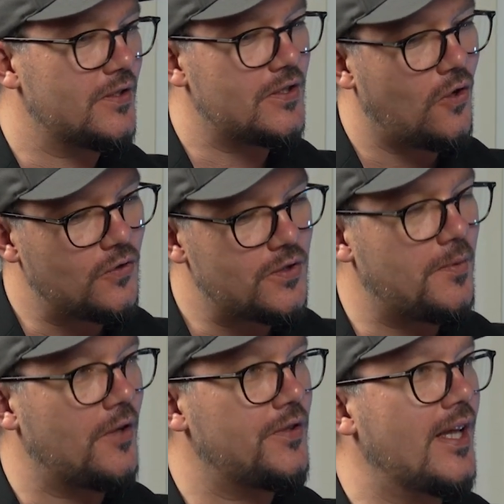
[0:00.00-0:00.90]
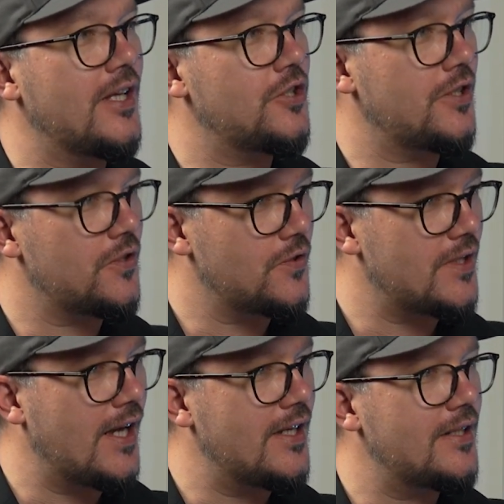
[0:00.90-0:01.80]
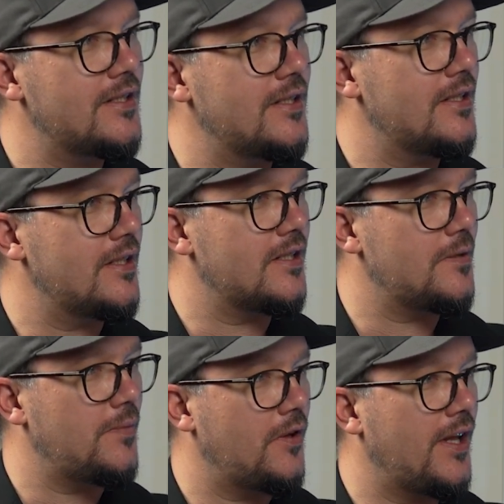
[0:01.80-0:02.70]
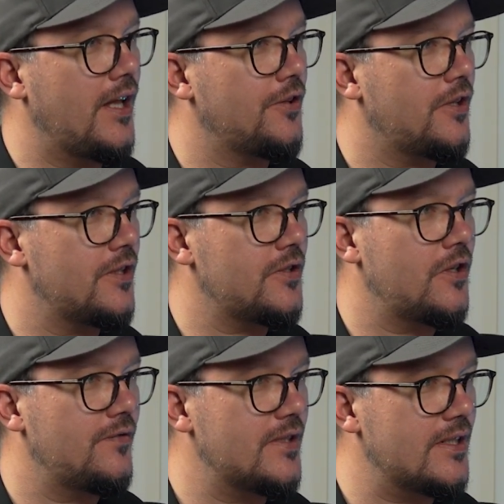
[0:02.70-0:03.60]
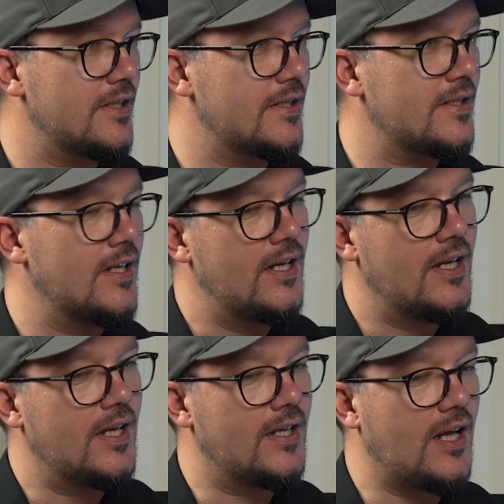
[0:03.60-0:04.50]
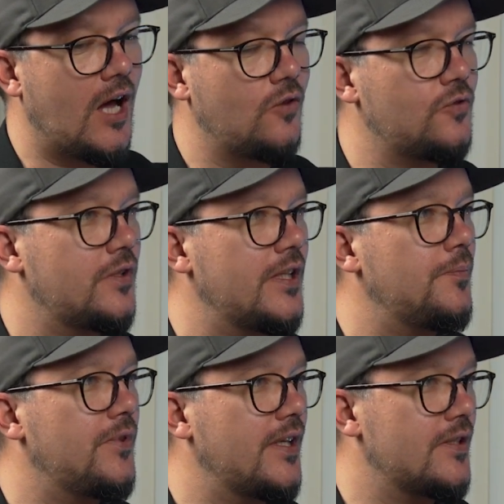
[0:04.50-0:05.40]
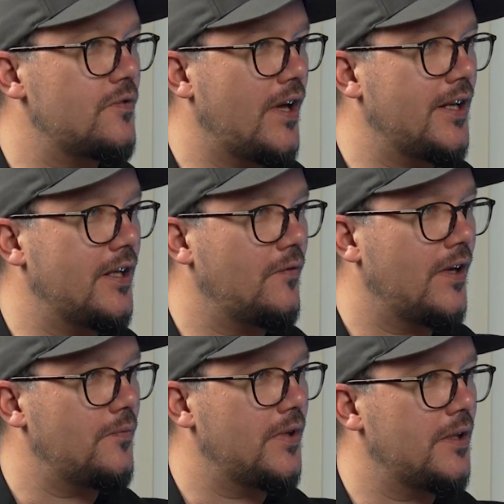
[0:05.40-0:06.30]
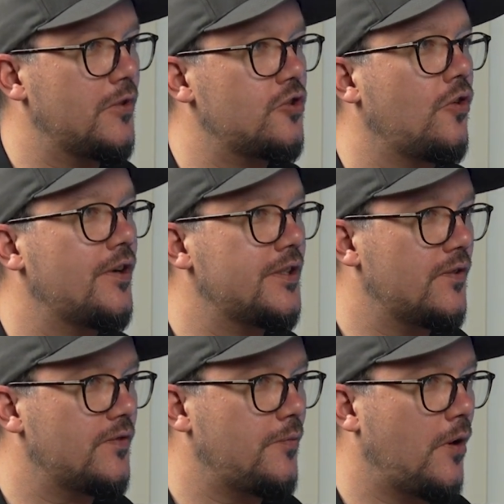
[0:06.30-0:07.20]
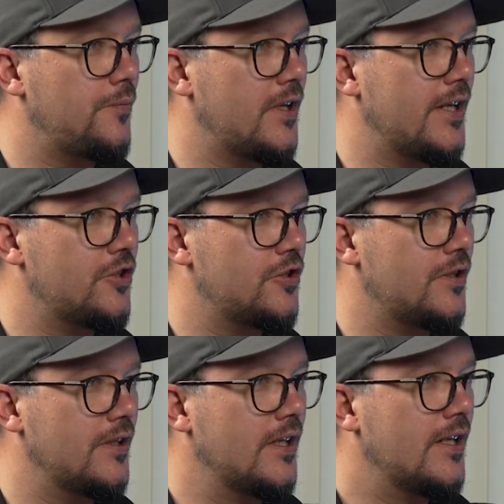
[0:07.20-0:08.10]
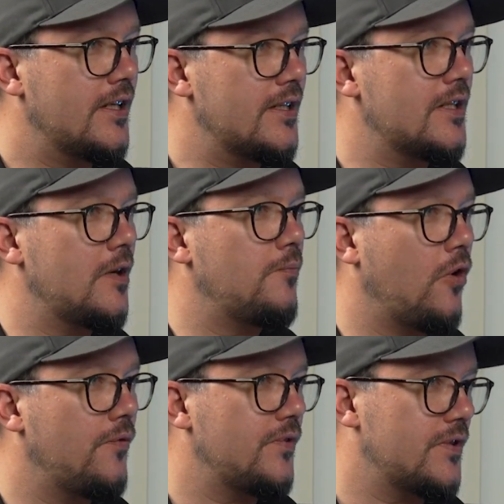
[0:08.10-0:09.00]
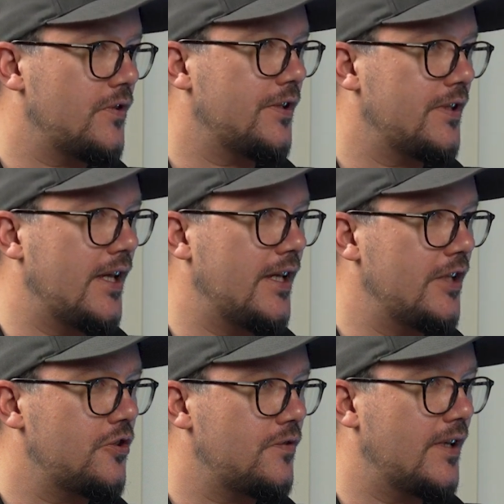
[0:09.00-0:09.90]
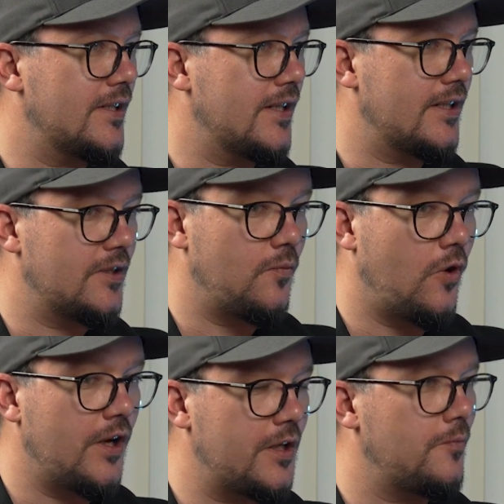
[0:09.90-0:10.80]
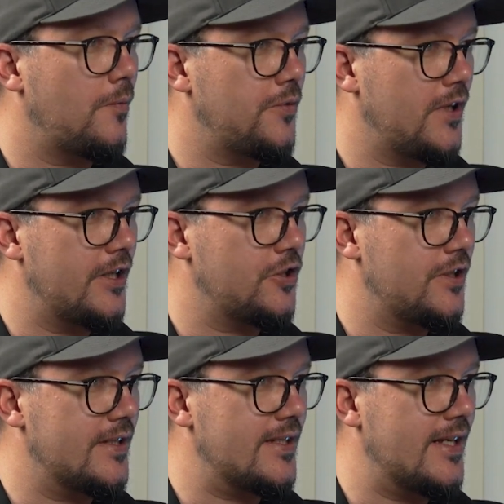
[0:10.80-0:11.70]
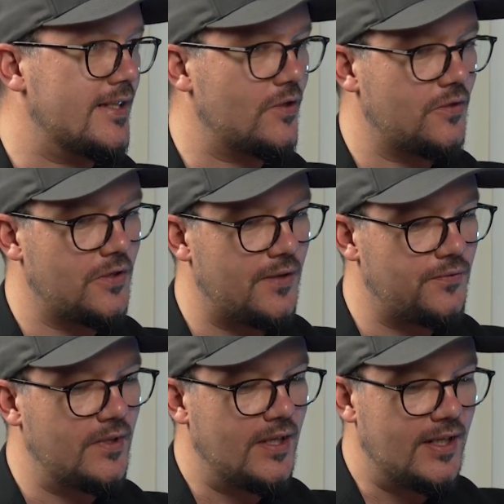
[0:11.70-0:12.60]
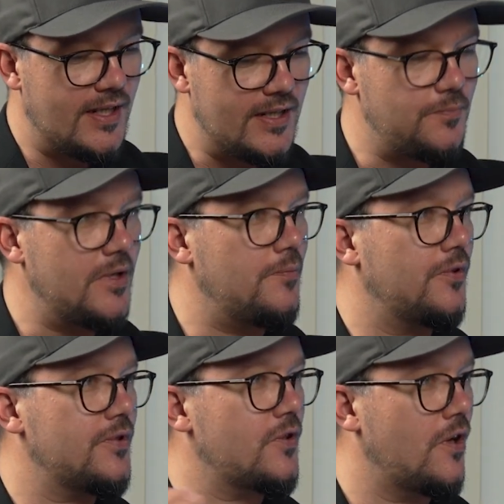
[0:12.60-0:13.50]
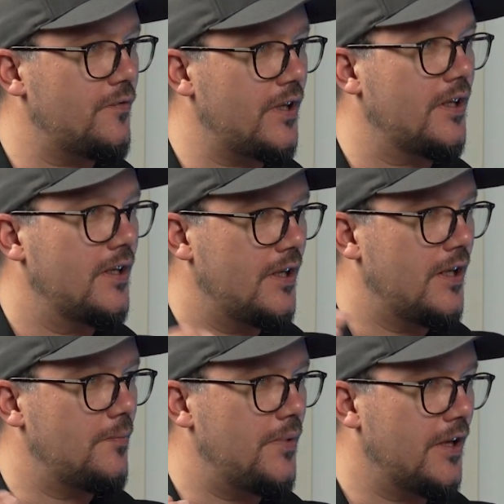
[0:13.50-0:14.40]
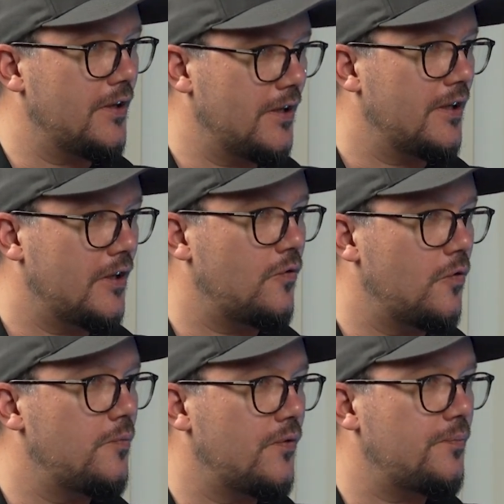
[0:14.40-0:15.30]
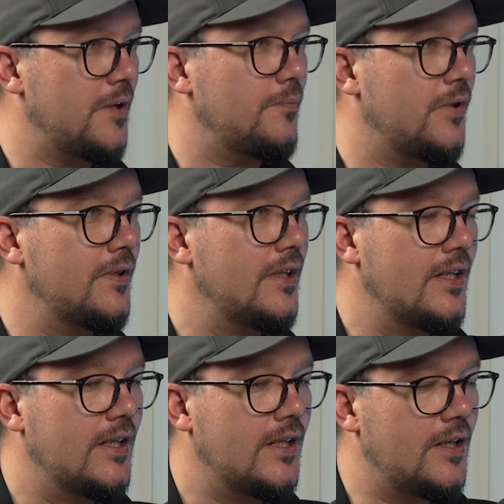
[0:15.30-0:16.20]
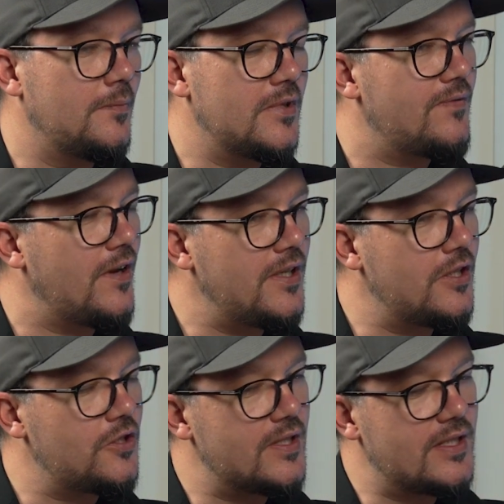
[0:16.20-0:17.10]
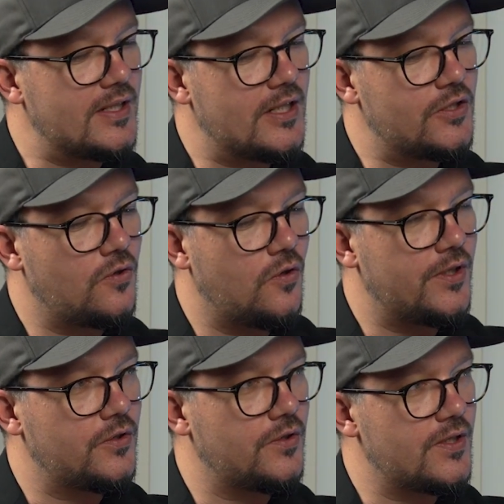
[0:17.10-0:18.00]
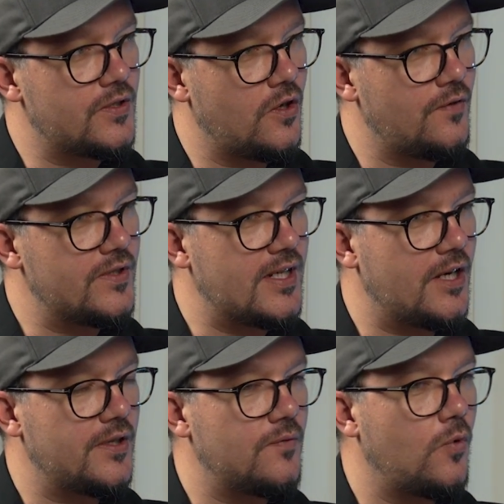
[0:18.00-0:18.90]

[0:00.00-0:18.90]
So it's also about the aging society, it's about healthcare services and how to keep things running, right? When the majority of the population is above a certain age, right? And the working population is less. So you have less people serving a bigger group of people. It's very interesting that you go into this service area.